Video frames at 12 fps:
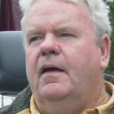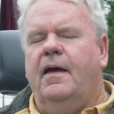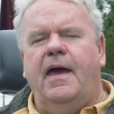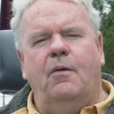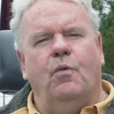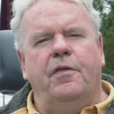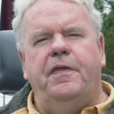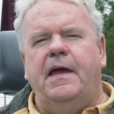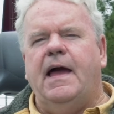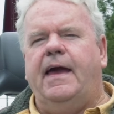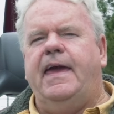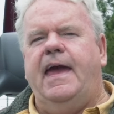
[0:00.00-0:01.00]
Hey, one
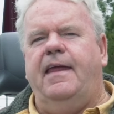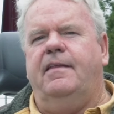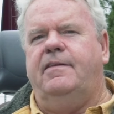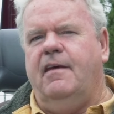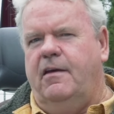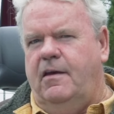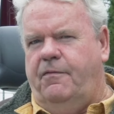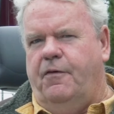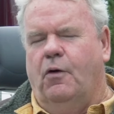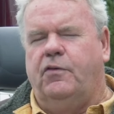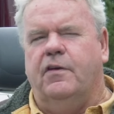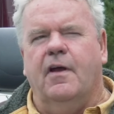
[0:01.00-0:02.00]
thing I can't tell you
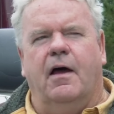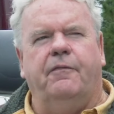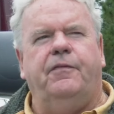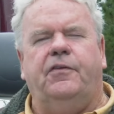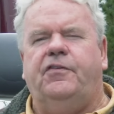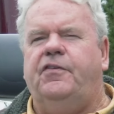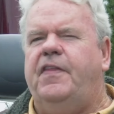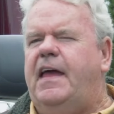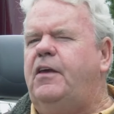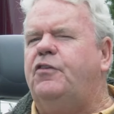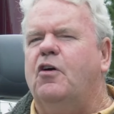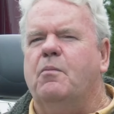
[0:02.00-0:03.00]
folks enough is
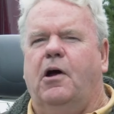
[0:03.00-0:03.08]
thank you so